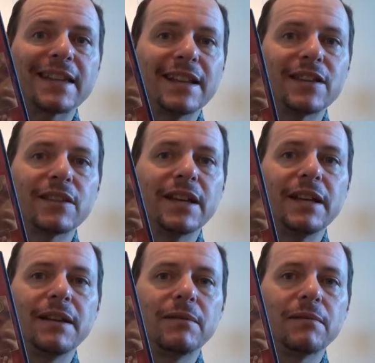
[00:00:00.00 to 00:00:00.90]
They
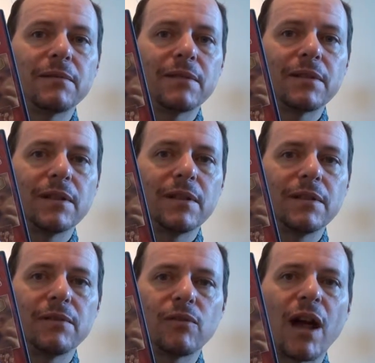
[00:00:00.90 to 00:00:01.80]
literally
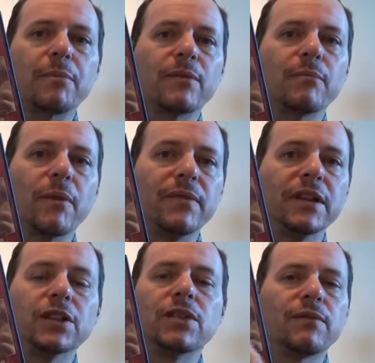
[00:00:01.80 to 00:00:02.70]
grabbed her from a
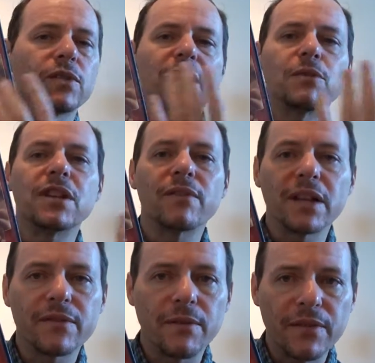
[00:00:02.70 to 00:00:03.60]
village. First time she ever
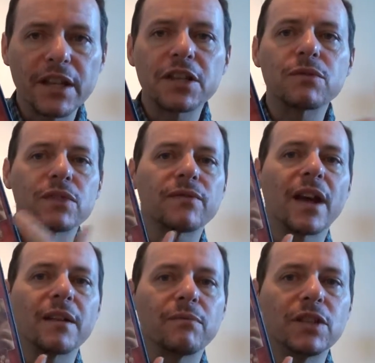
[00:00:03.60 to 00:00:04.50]
left her village was
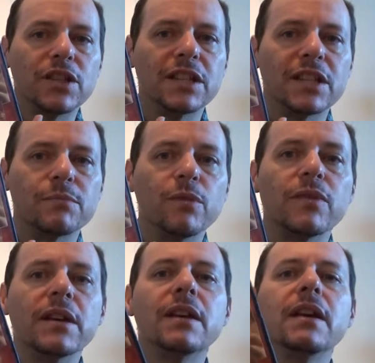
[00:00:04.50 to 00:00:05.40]
when she did this
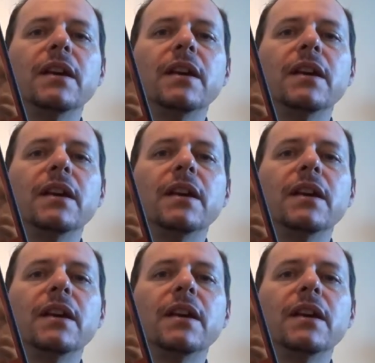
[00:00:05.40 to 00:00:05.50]
movie.